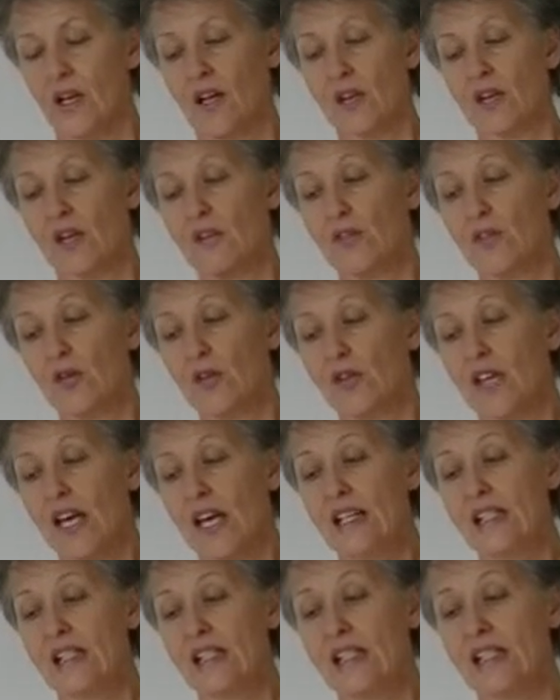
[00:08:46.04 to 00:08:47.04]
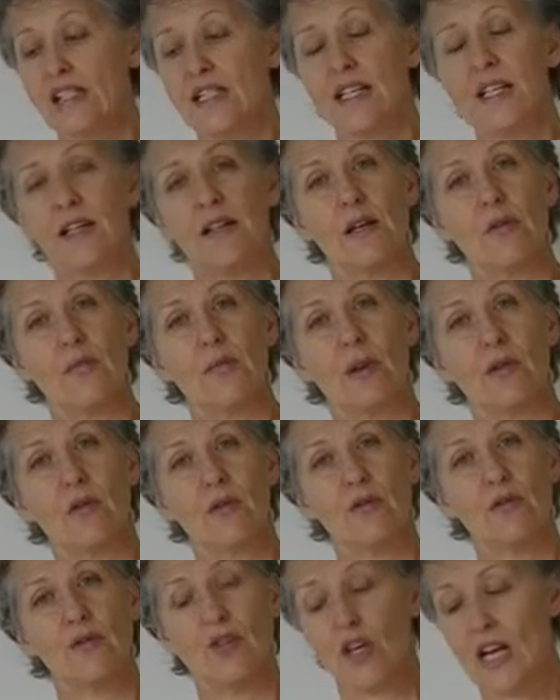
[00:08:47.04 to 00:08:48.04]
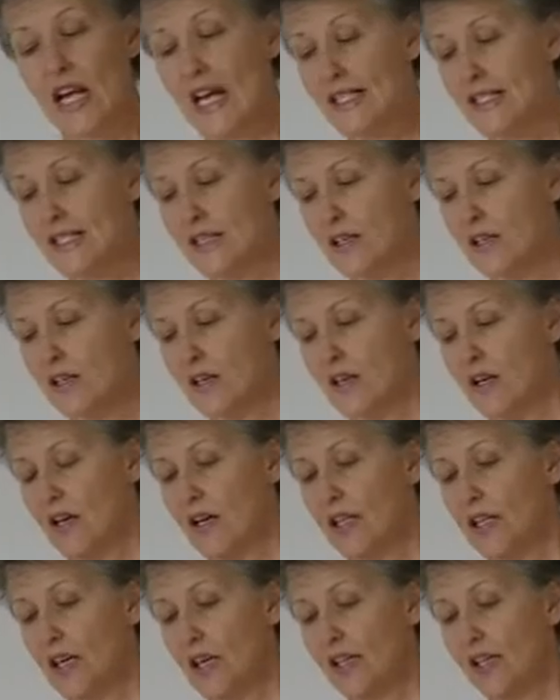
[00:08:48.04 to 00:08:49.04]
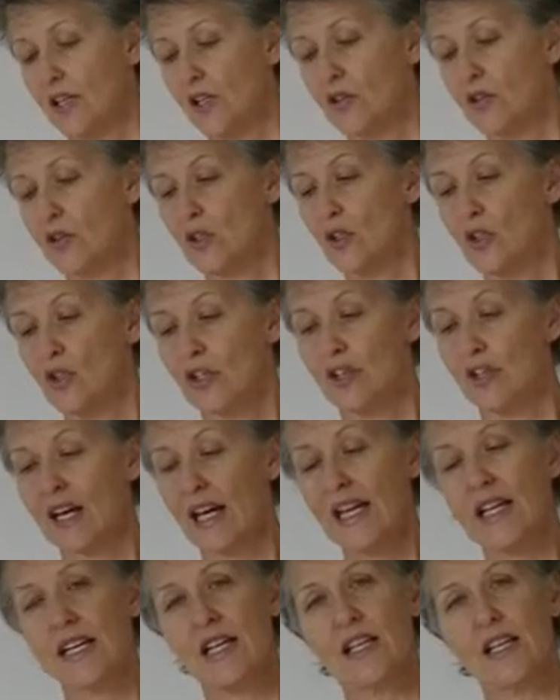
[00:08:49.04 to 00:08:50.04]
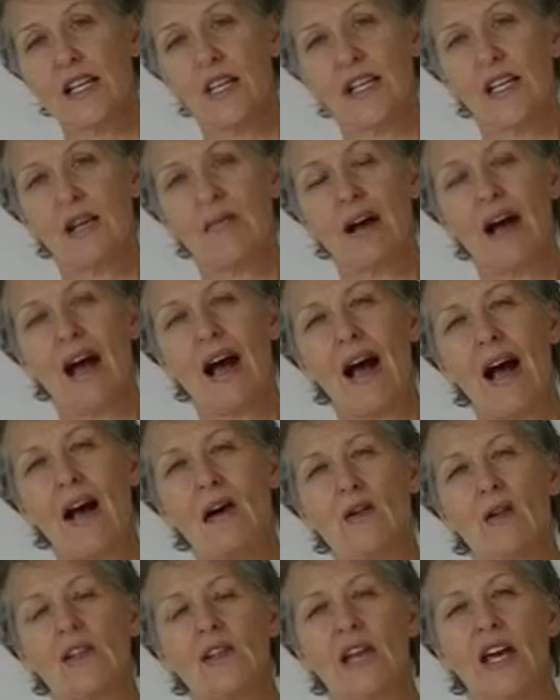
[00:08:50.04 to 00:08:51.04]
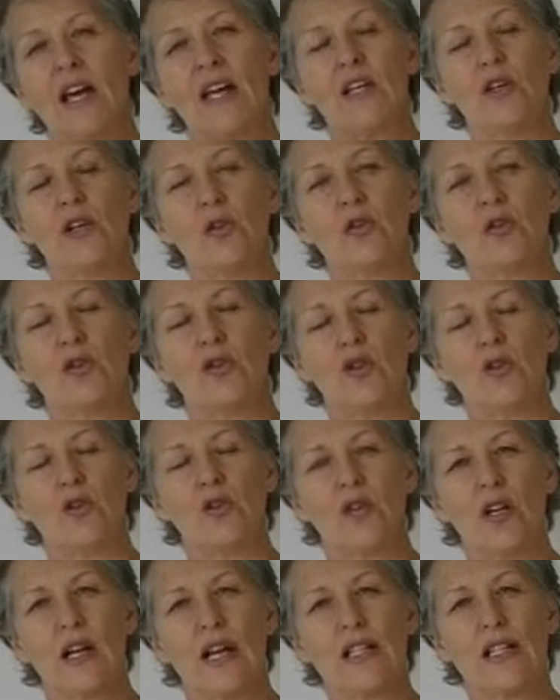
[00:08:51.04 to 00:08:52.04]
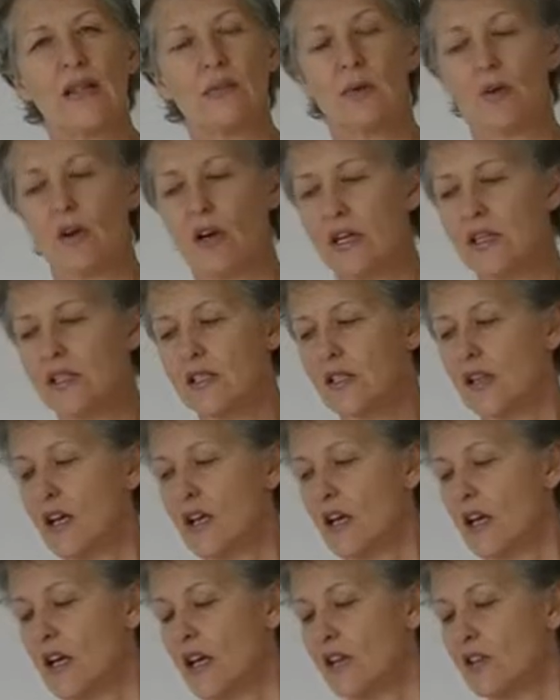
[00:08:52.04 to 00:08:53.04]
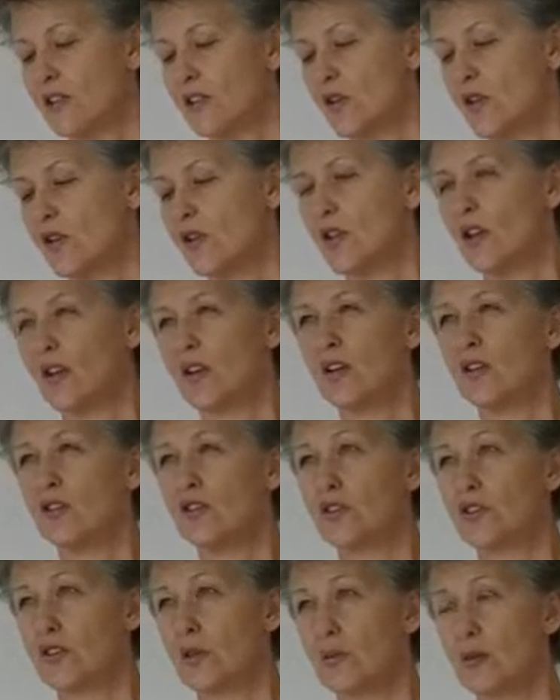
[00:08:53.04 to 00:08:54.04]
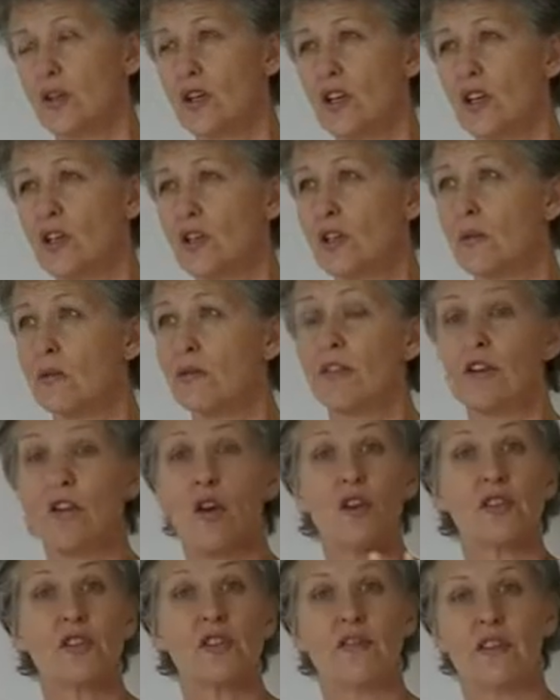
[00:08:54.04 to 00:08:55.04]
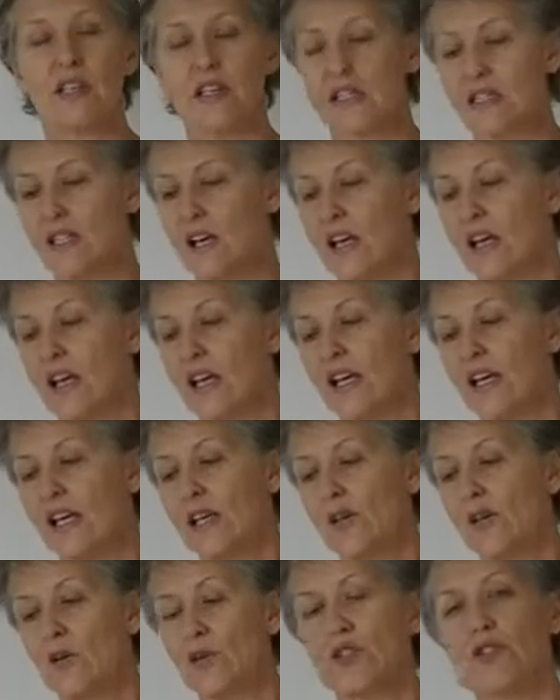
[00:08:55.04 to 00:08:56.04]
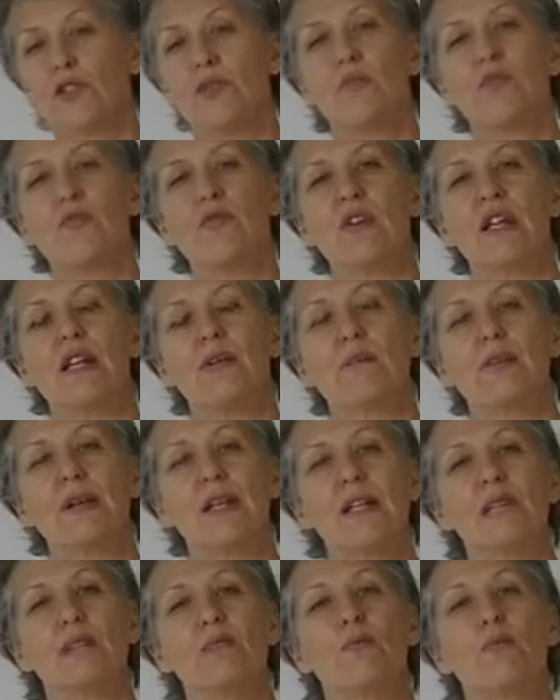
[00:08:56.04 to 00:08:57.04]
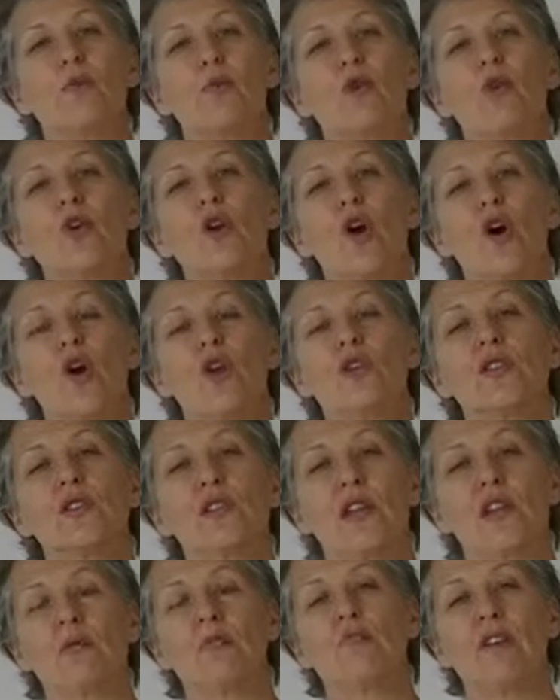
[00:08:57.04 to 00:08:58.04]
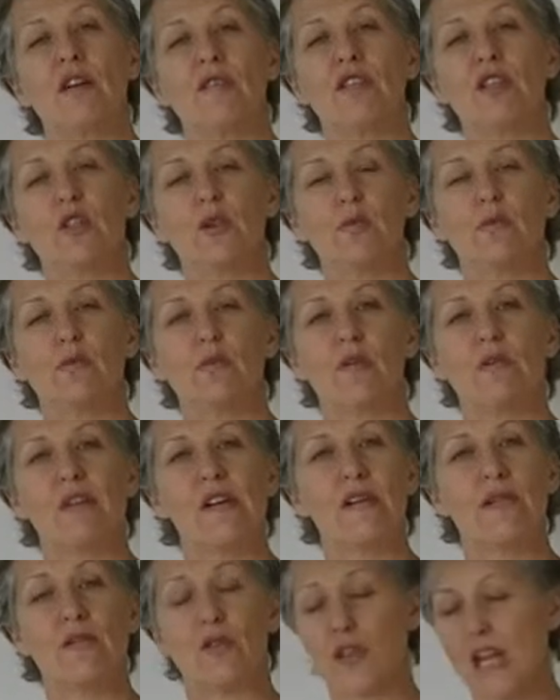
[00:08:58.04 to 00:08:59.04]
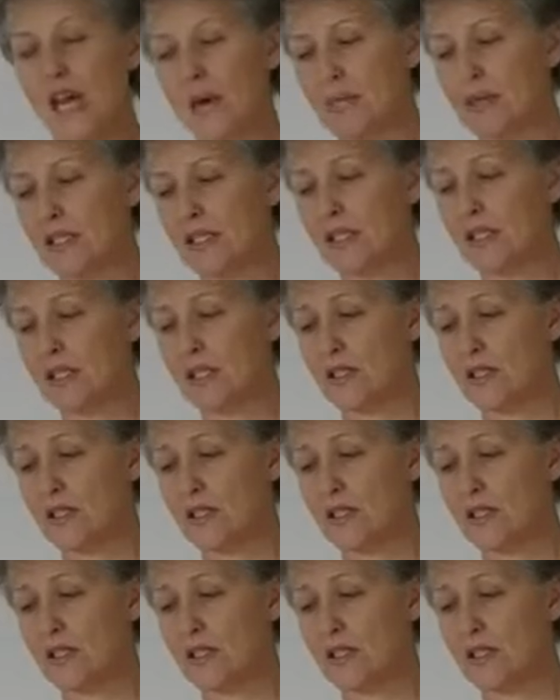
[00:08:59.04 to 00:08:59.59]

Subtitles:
The fourth case study, Peru for Less, I'd like you to look at that and think about how could they use social enterprise and social entrepreneurship philosophies in order to build more long-term revenue and profit for their business.